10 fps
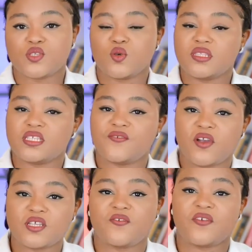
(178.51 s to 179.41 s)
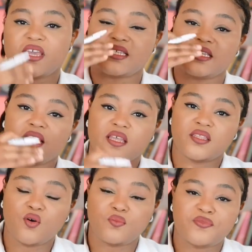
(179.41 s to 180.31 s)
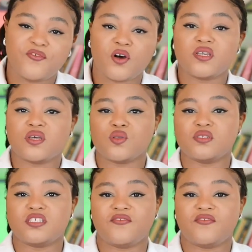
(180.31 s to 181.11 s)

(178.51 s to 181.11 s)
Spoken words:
So in this first phase, the follicles